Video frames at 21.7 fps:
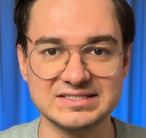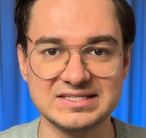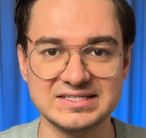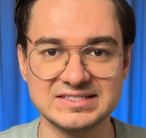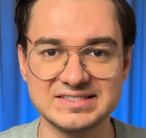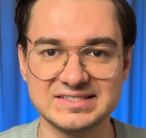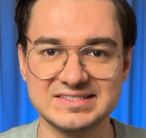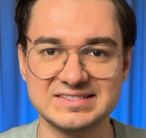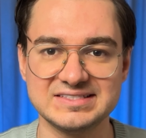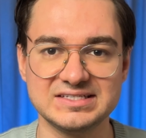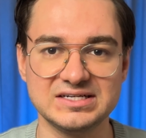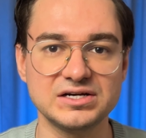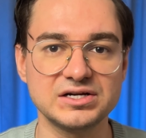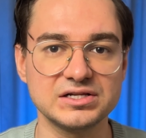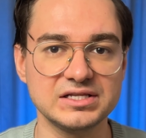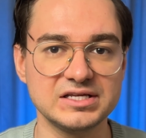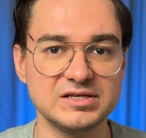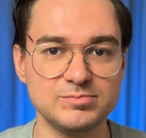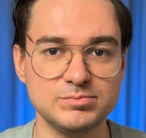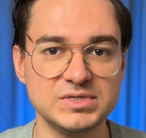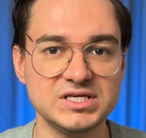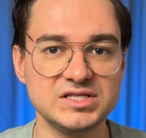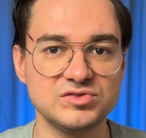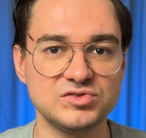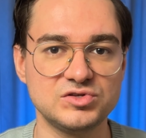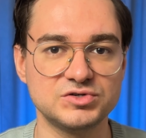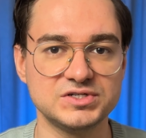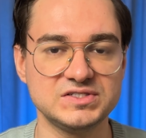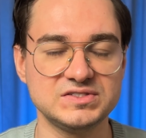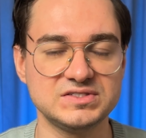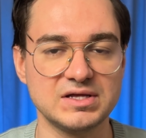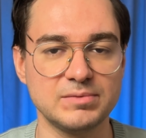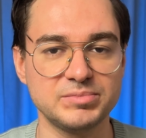necessarily mean there
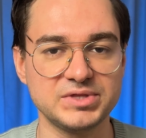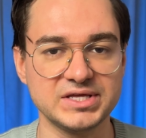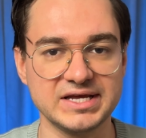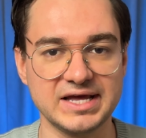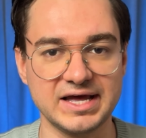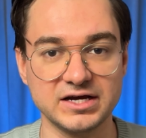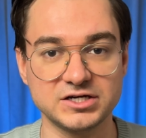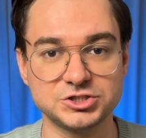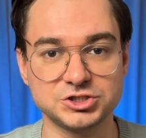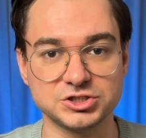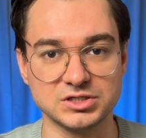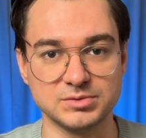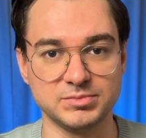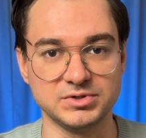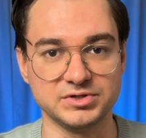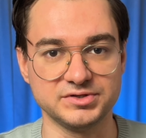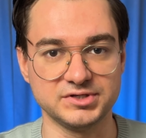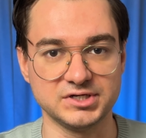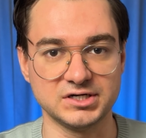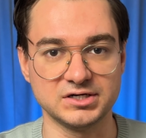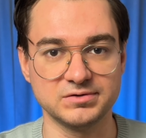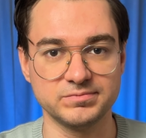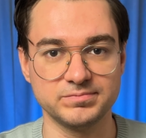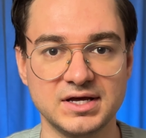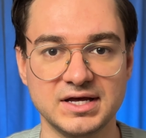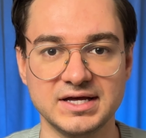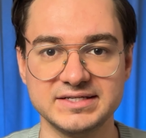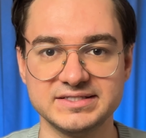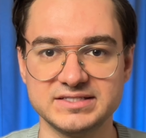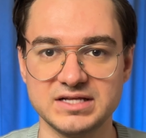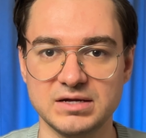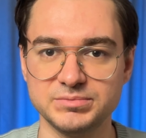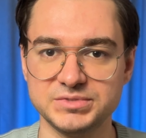is something actionable there.
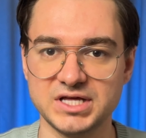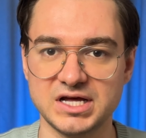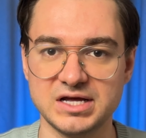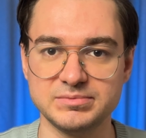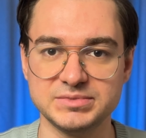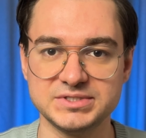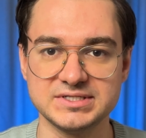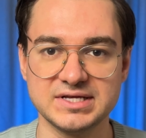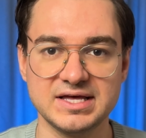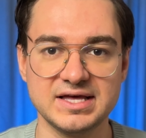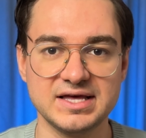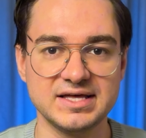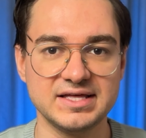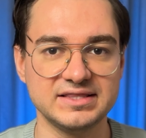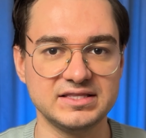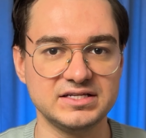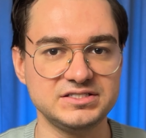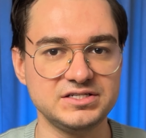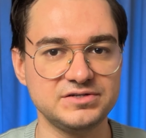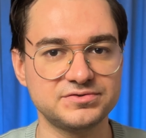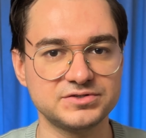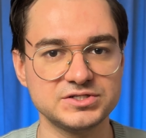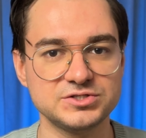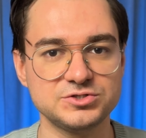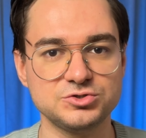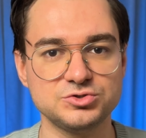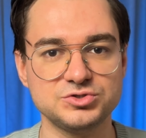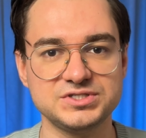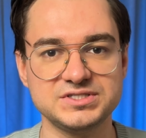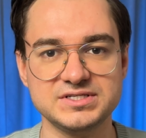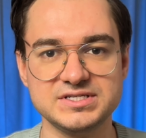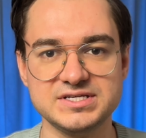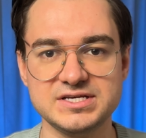Sometimes the difference you
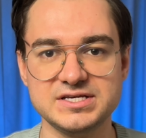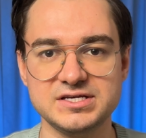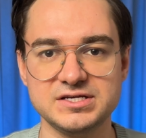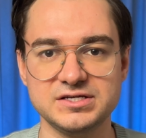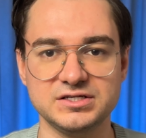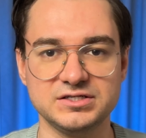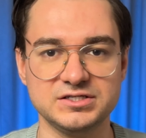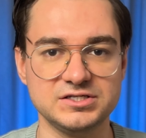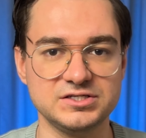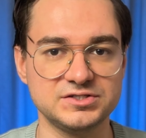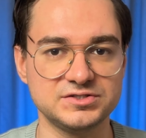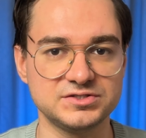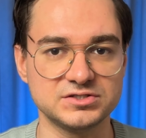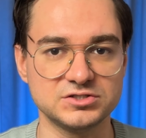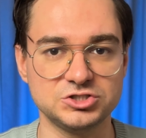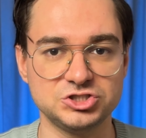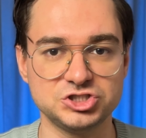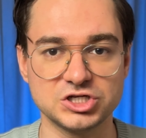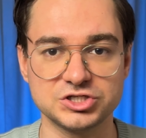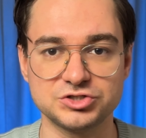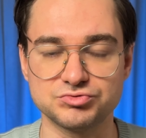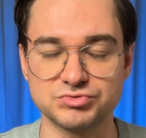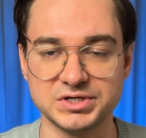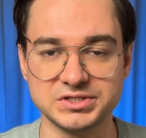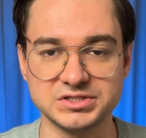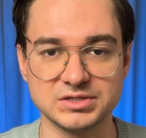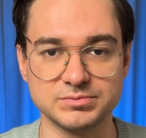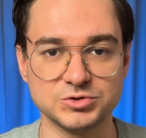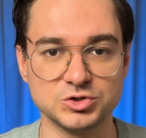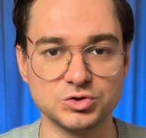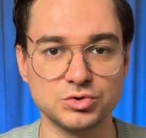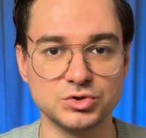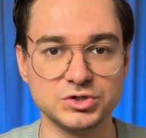see is just
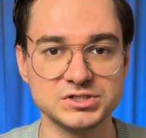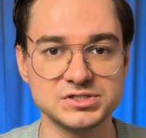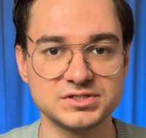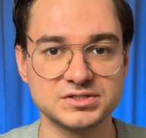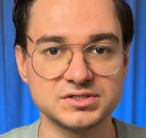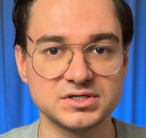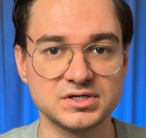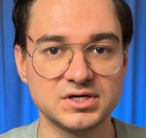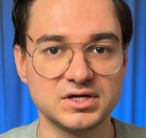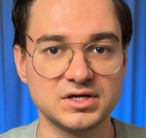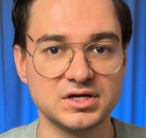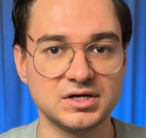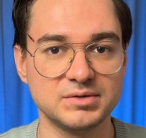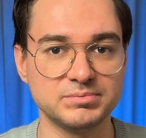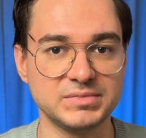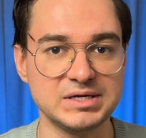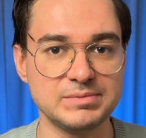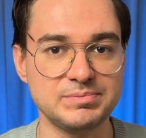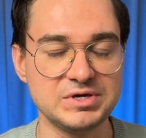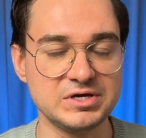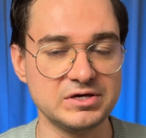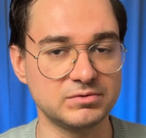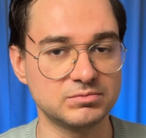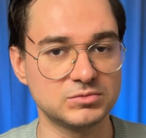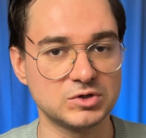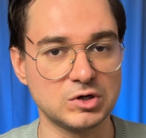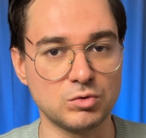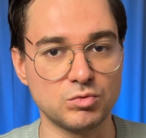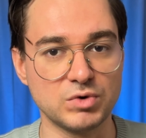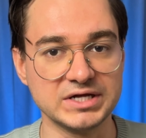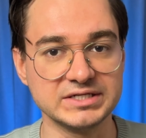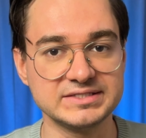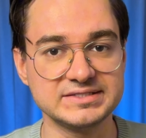random noise. Maybe
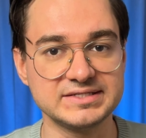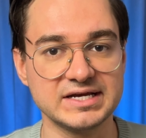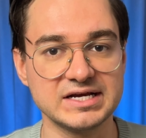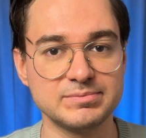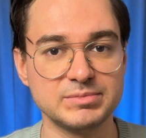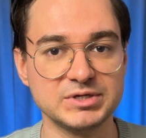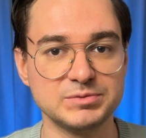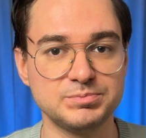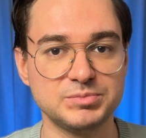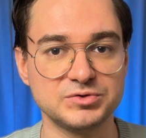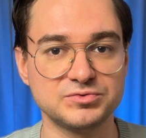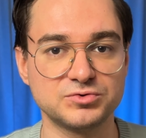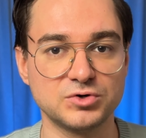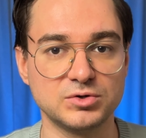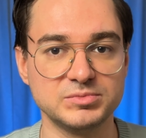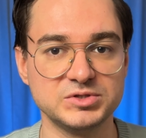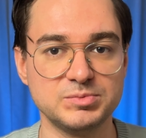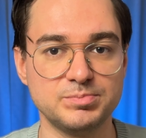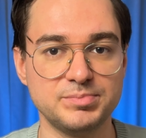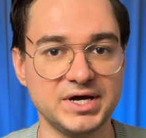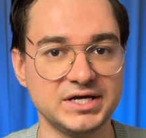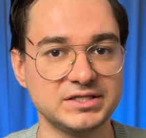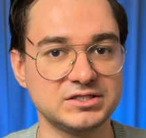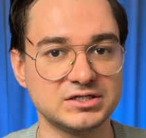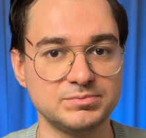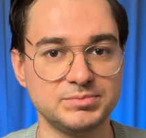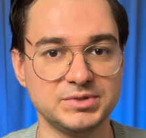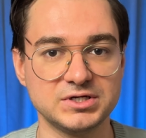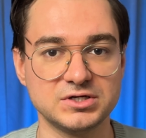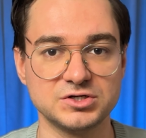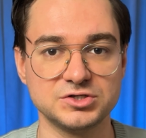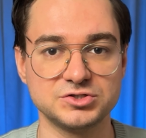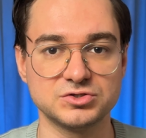one segment performed better
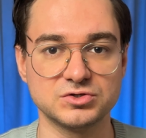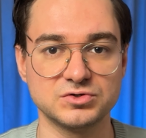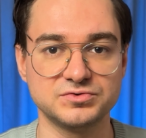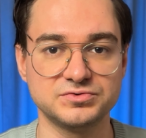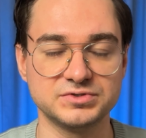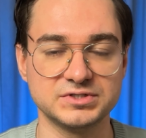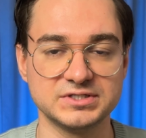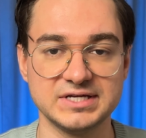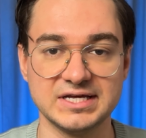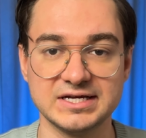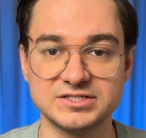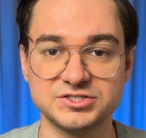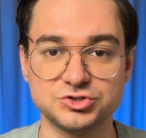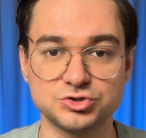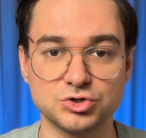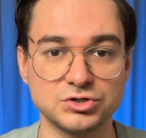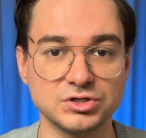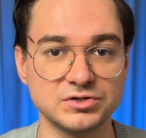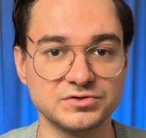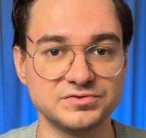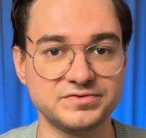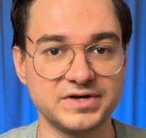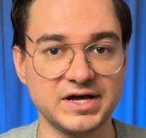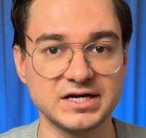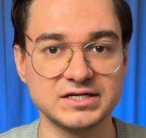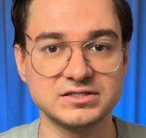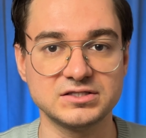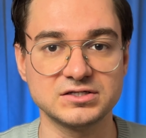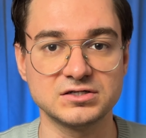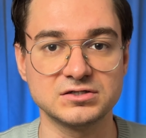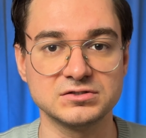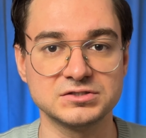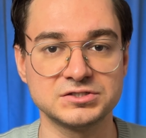because of external
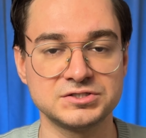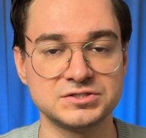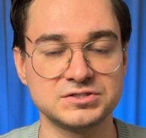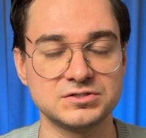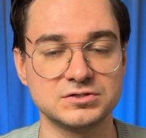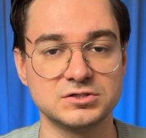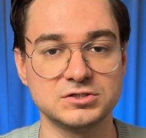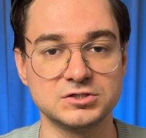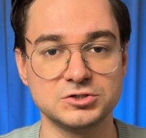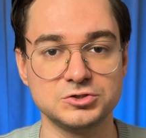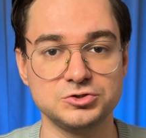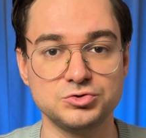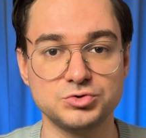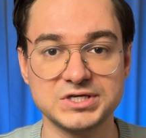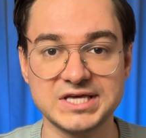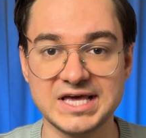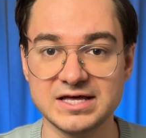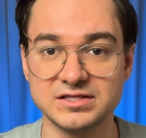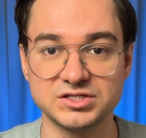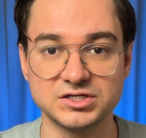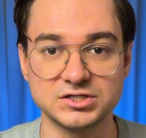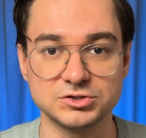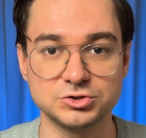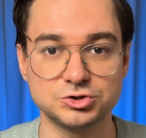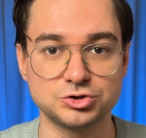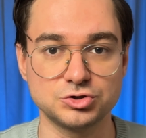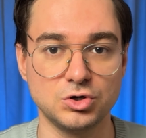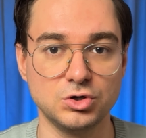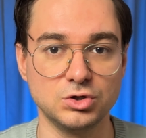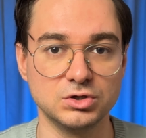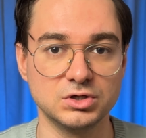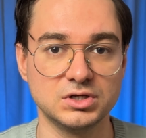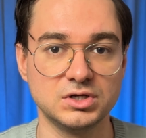factors you can't
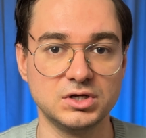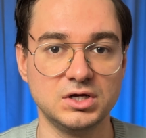control,